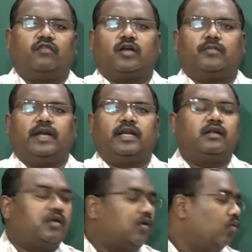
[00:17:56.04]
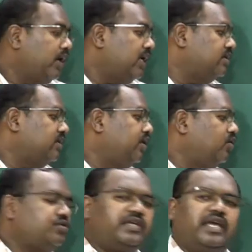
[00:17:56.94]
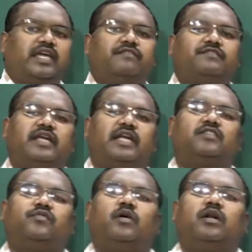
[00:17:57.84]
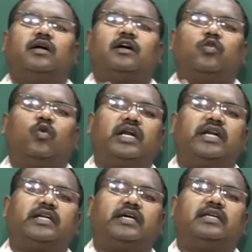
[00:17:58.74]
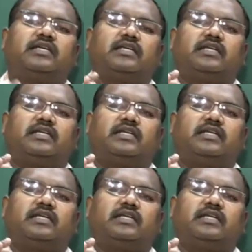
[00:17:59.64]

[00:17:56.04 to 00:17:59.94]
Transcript: Format, whereas QCIF stands for Quarter